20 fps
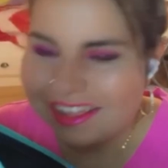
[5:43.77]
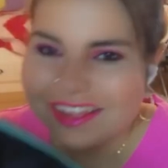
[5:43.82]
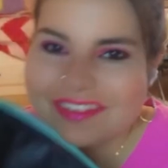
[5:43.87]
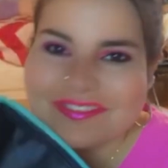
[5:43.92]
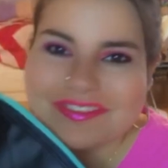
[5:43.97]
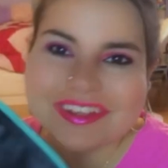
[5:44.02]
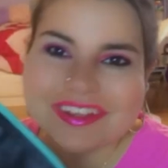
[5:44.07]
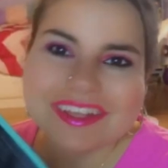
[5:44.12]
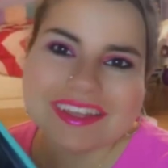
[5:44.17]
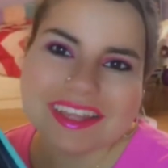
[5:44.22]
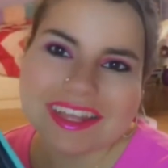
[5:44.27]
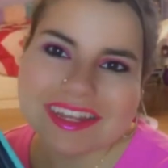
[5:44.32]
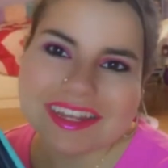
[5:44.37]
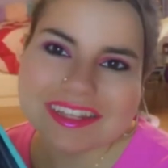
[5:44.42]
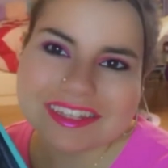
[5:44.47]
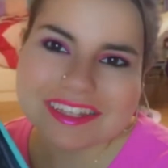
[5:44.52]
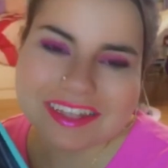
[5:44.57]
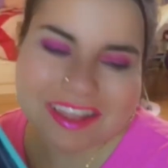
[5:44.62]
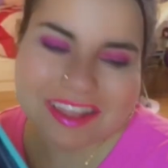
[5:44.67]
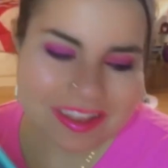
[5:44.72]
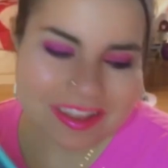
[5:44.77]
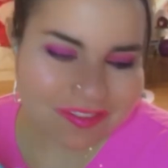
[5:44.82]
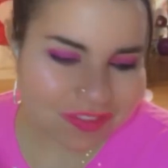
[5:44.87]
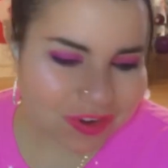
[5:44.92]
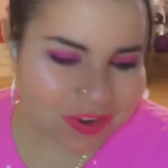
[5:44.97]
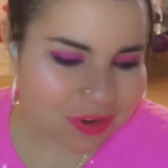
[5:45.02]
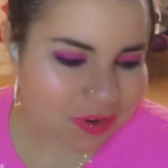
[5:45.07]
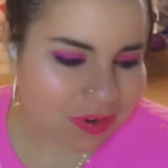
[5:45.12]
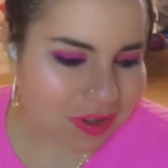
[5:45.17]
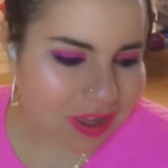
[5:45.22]
But that is it for
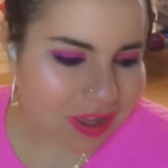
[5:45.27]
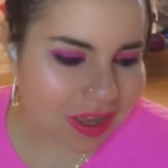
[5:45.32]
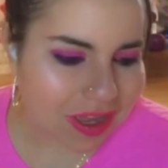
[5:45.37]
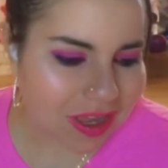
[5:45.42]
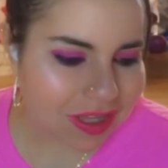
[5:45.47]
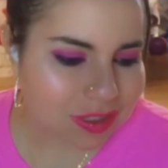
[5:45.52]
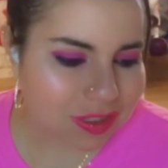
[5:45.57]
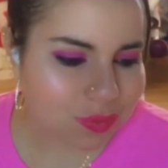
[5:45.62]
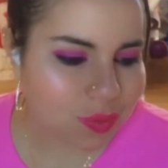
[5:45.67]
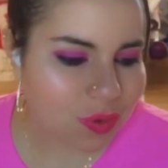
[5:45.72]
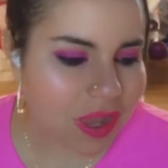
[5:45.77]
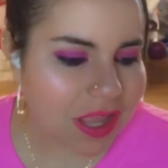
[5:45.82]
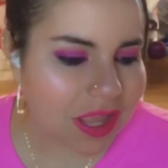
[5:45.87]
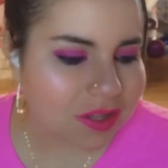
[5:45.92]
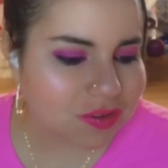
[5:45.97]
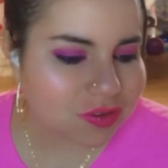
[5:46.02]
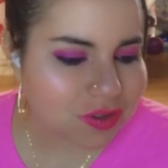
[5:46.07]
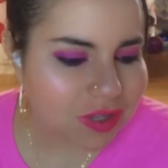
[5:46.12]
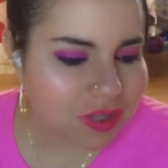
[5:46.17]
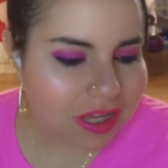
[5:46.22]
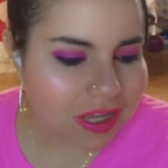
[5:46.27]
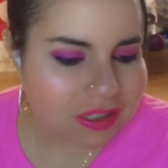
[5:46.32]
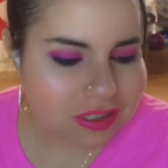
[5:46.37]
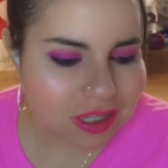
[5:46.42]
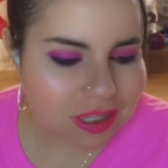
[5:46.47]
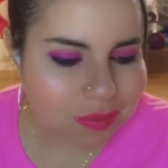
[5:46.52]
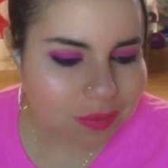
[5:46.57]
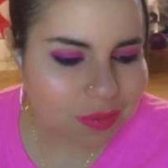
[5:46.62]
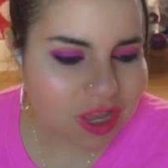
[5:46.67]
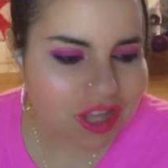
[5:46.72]
you guys. Wait, you guys
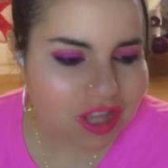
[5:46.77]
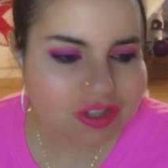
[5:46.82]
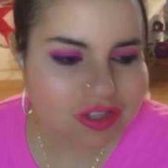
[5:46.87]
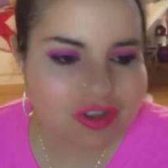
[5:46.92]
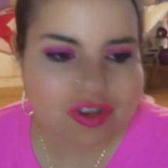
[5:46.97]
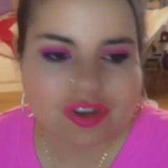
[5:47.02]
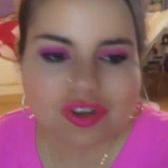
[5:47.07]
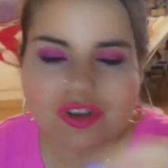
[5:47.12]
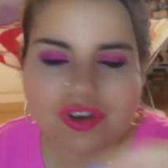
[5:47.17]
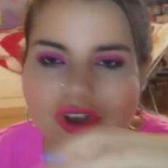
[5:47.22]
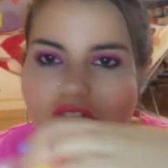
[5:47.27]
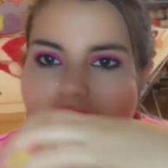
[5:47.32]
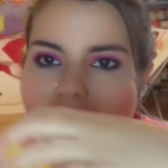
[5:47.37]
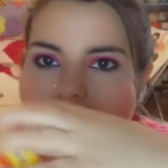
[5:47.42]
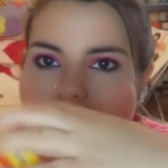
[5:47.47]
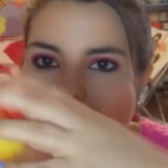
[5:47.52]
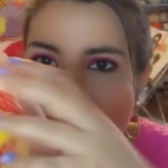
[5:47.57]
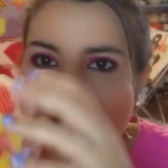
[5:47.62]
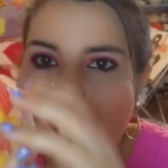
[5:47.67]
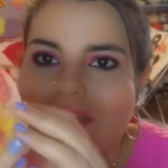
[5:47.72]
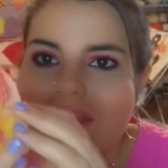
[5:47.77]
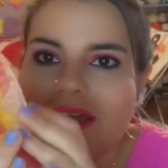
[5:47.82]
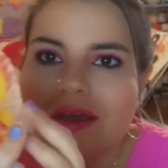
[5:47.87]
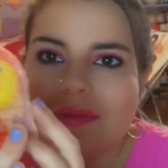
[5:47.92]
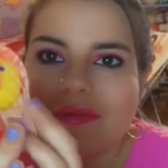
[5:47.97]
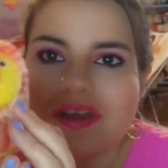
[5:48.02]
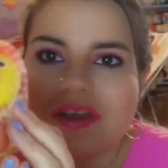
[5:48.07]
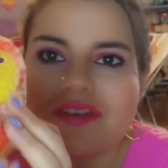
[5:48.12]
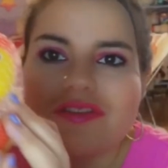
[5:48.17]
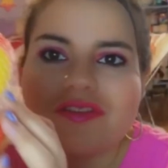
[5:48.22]
like my duck?
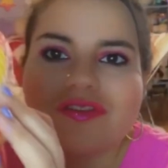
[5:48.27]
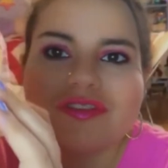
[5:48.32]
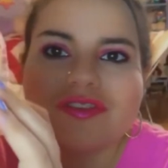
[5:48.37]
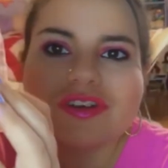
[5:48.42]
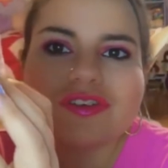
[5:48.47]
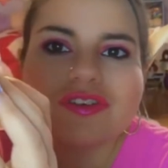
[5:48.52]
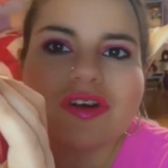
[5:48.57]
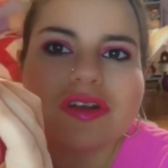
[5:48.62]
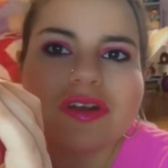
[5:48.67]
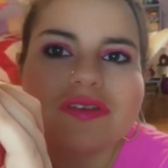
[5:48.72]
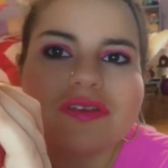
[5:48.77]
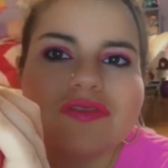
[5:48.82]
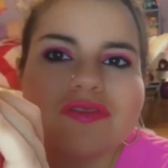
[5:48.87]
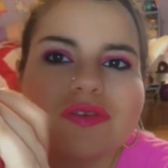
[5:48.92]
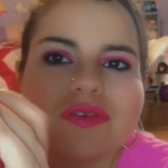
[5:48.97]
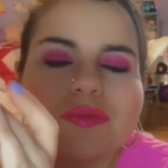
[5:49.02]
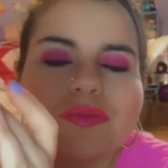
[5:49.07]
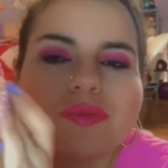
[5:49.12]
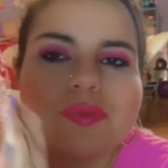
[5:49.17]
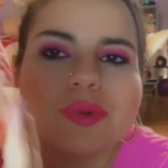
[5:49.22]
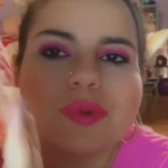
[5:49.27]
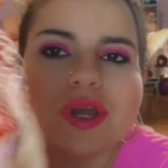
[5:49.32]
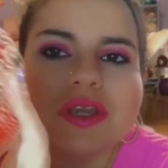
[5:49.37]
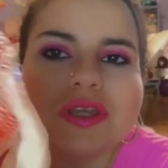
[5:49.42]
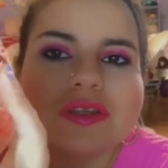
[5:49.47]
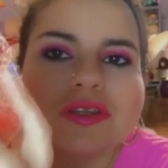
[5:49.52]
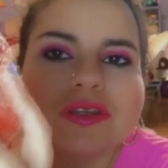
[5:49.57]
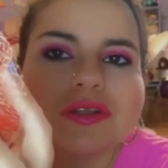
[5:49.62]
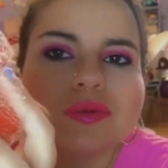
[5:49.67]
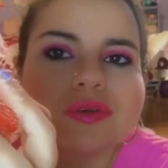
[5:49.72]
My friend got it from
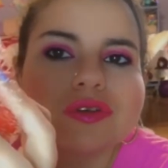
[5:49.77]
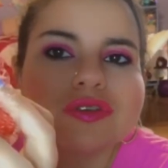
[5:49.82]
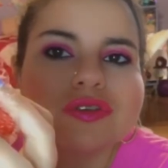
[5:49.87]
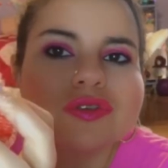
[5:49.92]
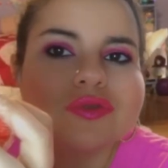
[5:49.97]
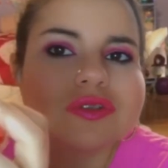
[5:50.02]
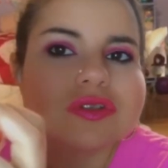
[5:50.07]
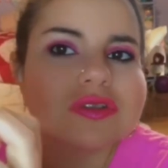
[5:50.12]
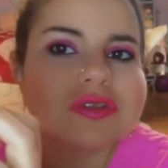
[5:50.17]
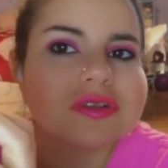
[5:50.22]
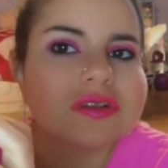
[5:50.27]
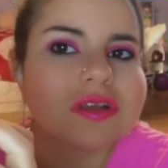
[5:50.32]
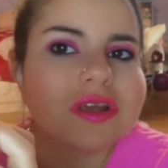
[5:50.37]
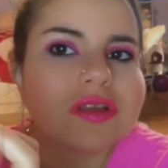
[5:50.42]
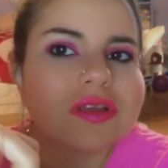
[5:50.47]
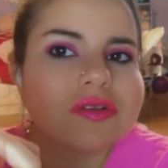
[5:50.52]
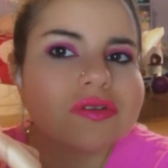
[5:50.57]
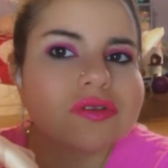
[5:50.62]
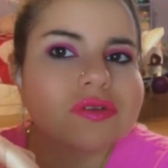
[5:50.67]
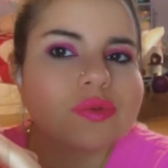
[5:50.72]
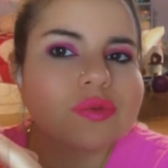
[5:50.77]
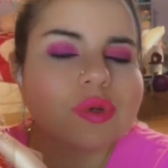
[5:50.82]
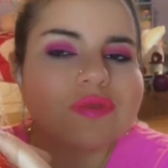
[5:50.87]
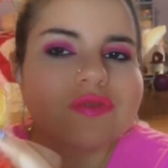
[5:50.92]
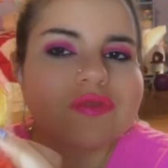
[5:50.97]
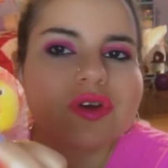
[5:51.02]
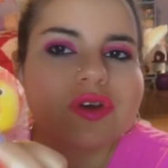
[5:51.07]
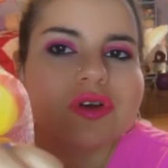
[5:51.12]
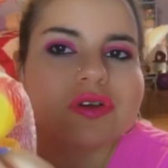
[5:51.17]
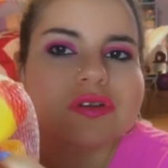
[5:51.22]
Buc-ee's when she went to the Taylor Swift
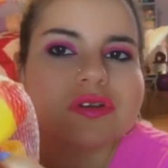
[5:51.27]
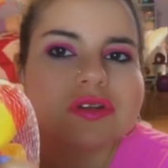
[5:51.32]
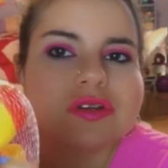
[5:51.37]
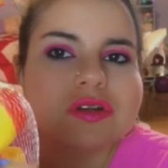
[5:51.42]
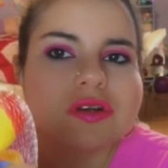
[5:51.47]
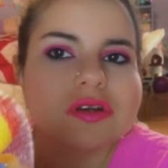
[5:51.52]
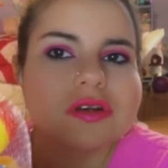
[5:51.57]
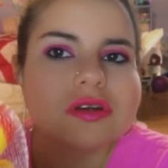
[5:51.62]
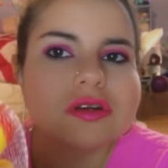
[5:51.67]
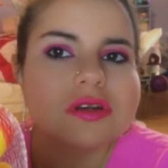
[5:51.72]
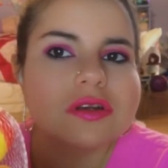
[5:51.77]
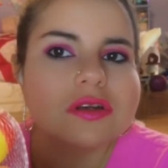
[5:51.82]
concert.